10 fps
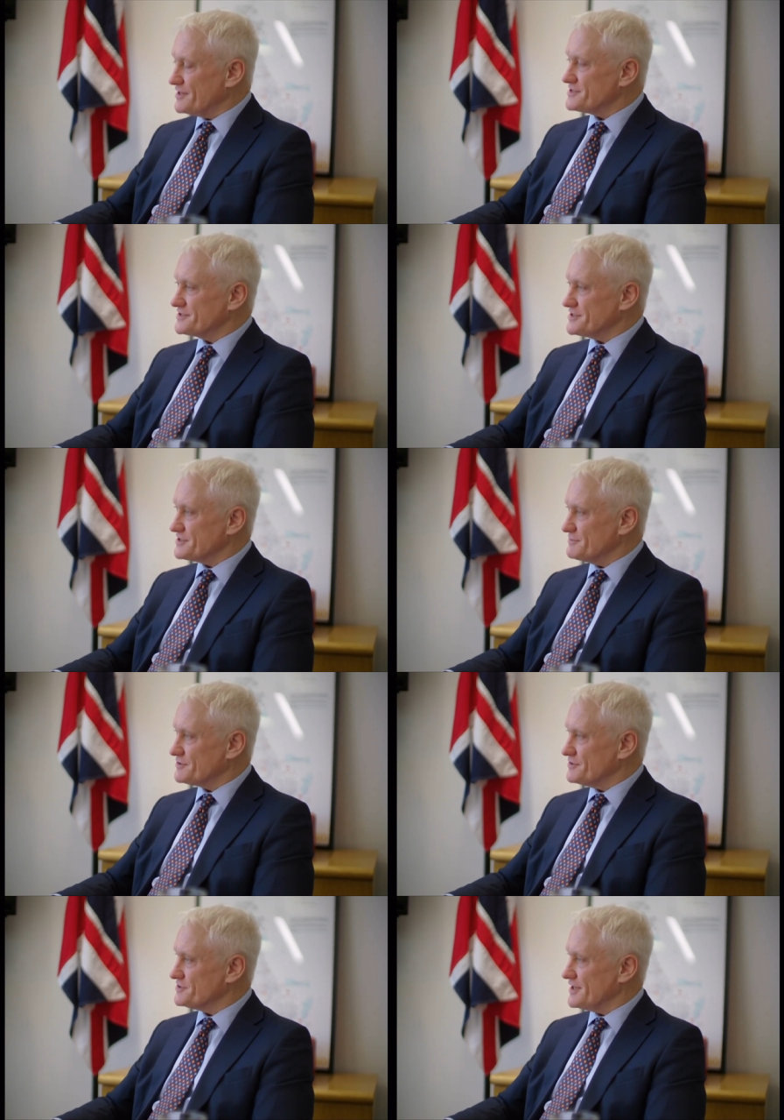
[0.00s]
pricing
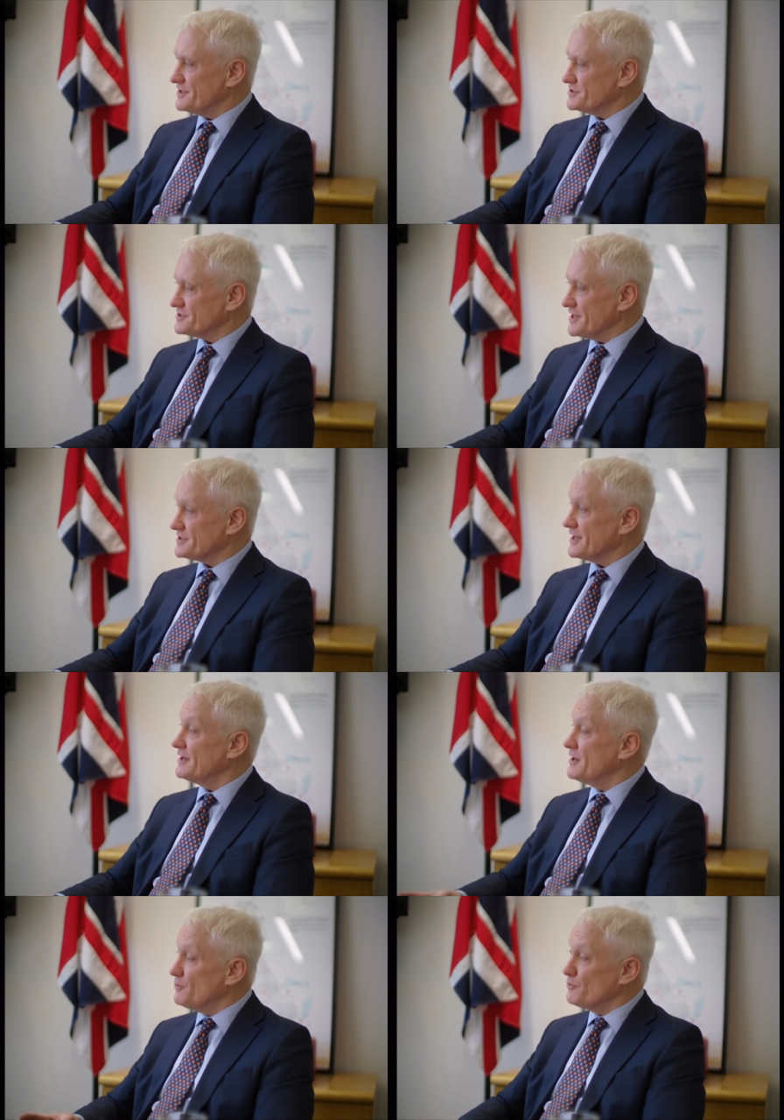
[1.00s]
system across the energy
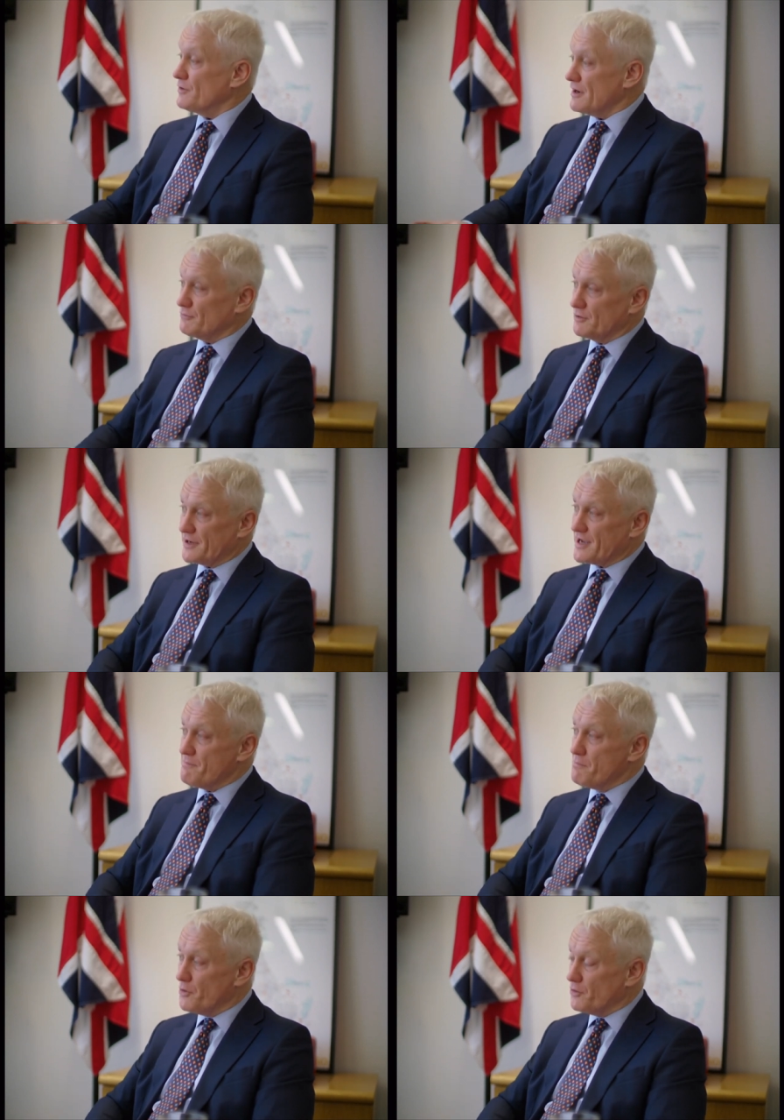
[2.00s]
sector will
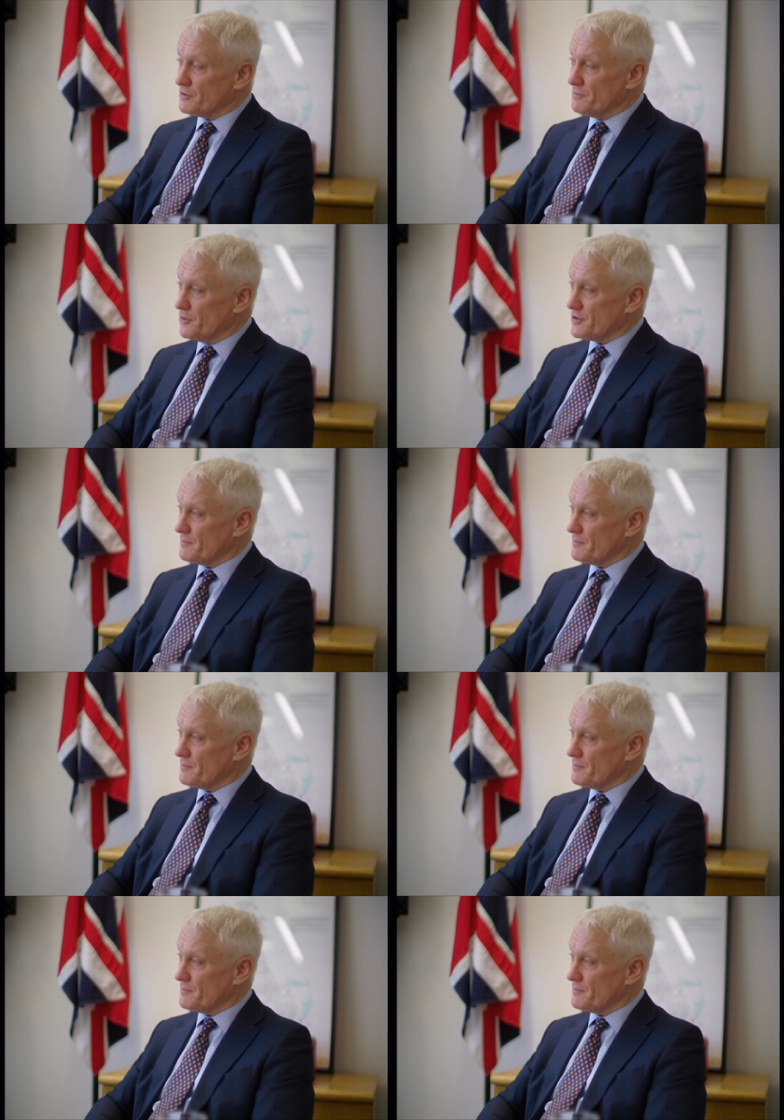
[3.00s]
become more and more